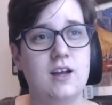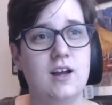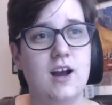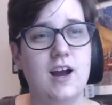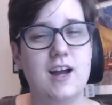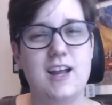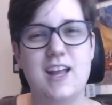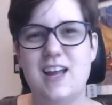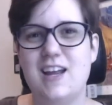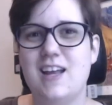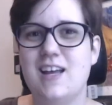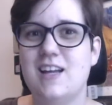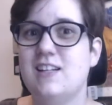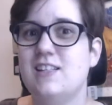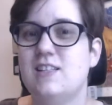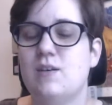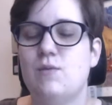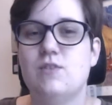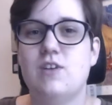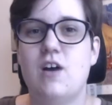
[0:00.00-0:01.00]
again, getting
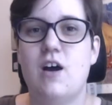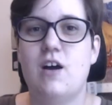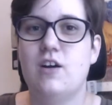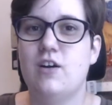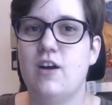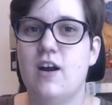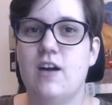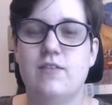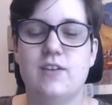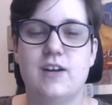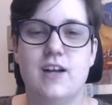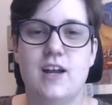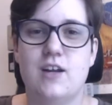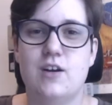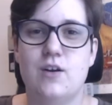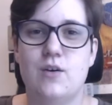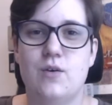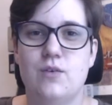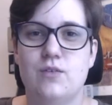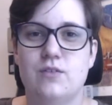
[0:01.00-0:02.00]
someone's autograph.
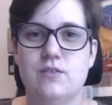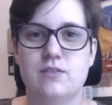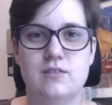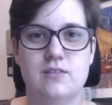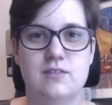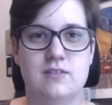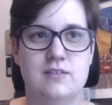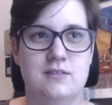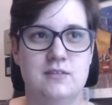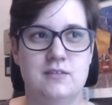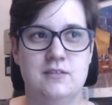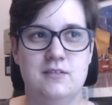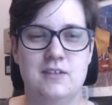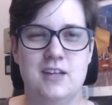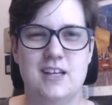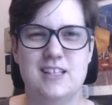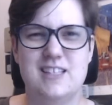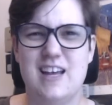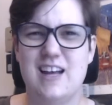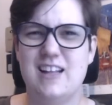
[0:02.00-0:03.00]

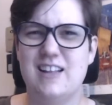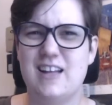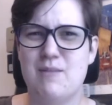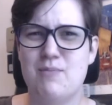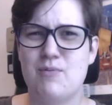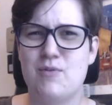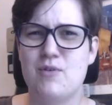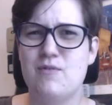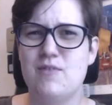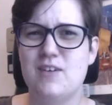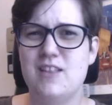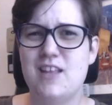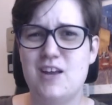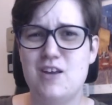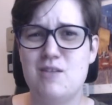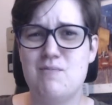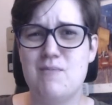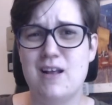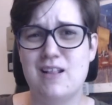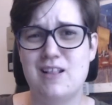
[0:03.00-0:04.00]
It's kind of proving that
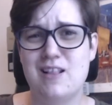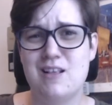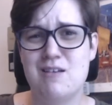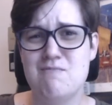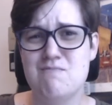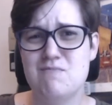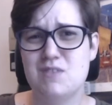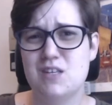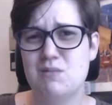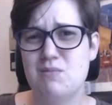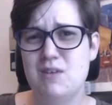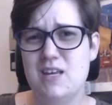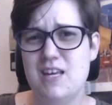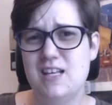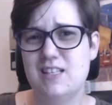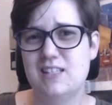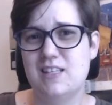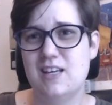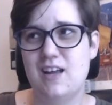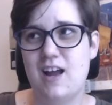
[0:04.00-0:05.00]
you met them to me.
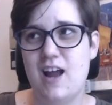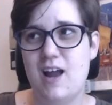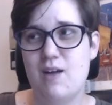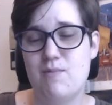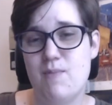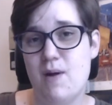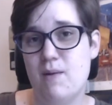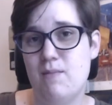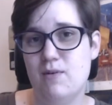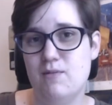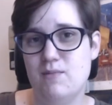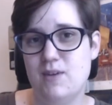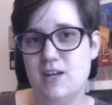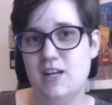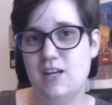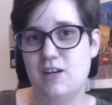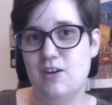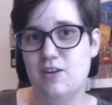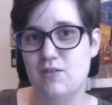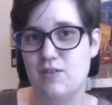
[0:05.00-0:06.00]
It's I remember
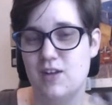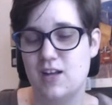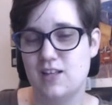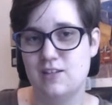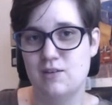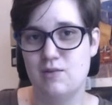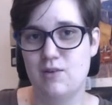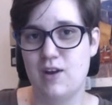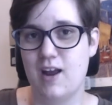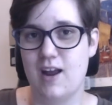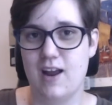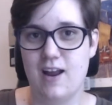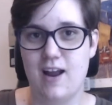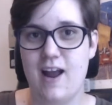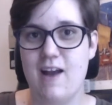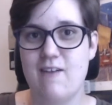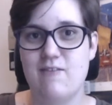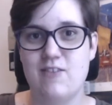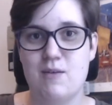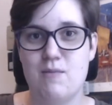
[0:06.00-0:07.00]
meeting you. That's okay. I
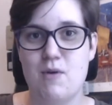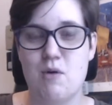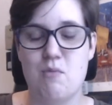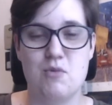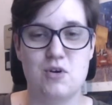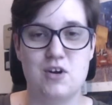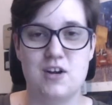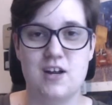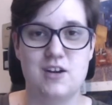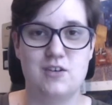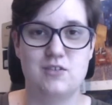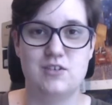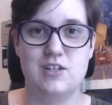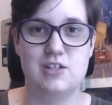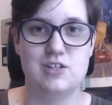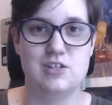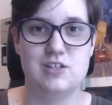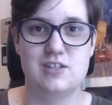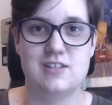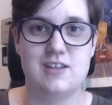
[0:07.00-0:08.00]
have that memory. I don't
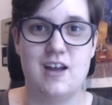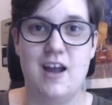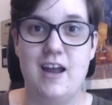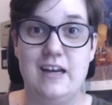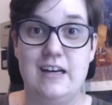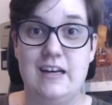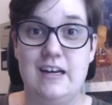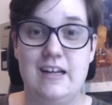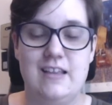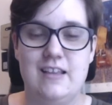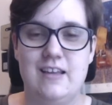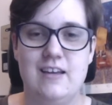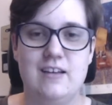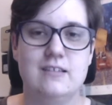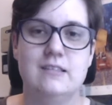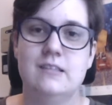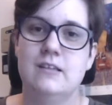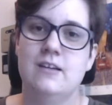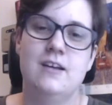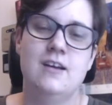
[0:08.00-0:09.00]
need you to sign anything.
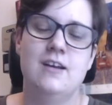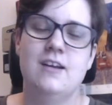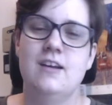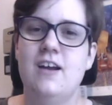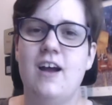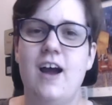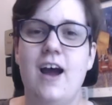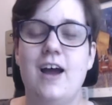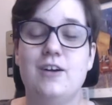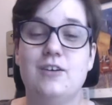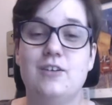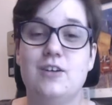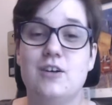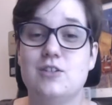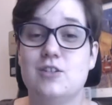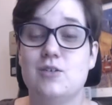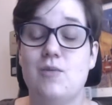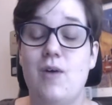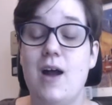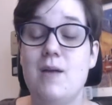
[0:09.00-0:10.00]
I don't know.
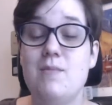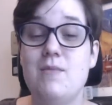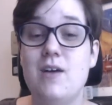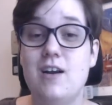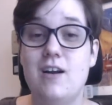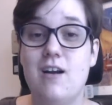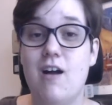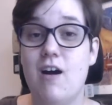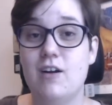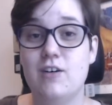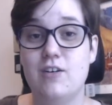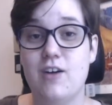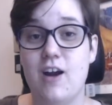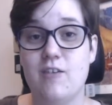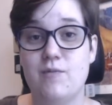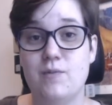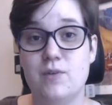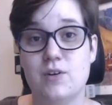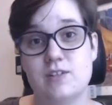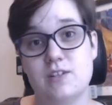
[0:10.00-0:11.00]
So I'm not an
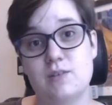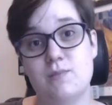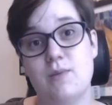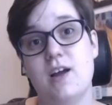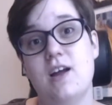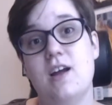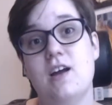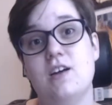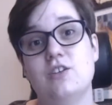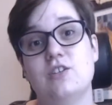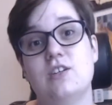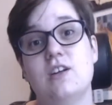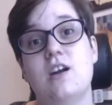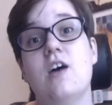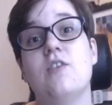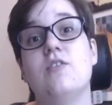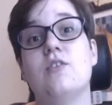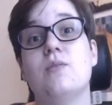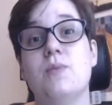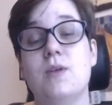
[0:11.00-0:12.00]
autograph person, but I understand
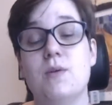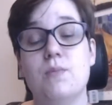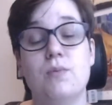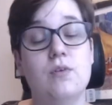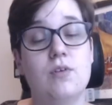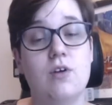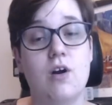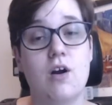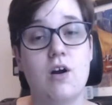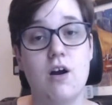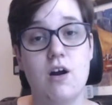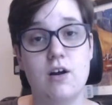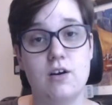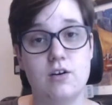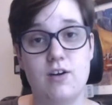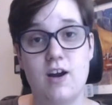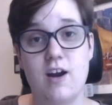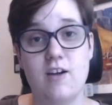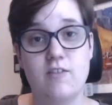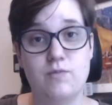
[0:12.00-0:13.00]
other people are
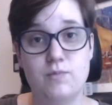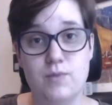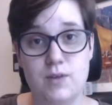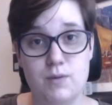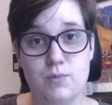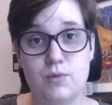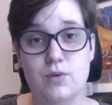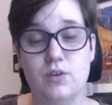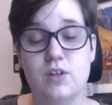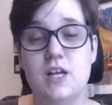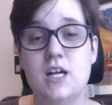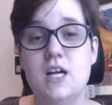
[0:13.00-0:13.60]
autograph people.